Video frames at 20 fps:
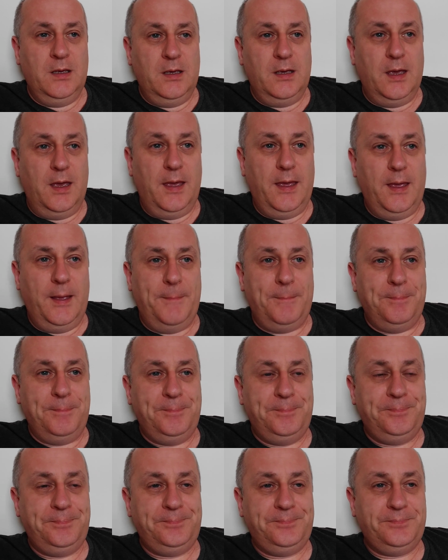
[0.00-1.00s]
Um,
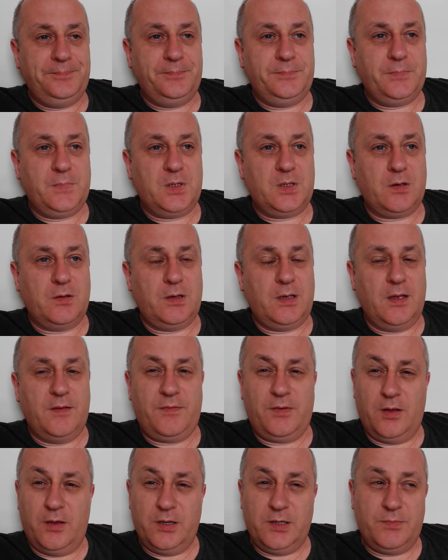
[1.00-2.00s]
so, yeah,
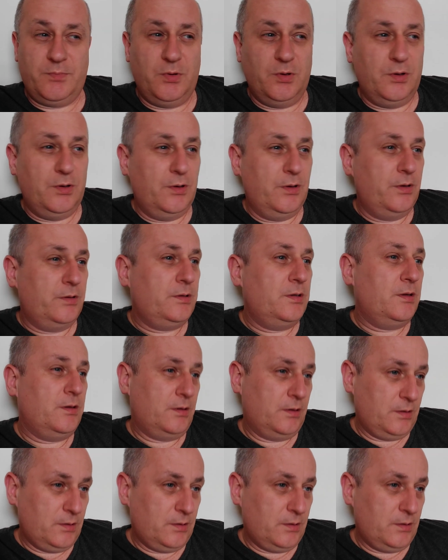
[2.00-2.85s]
flights booked.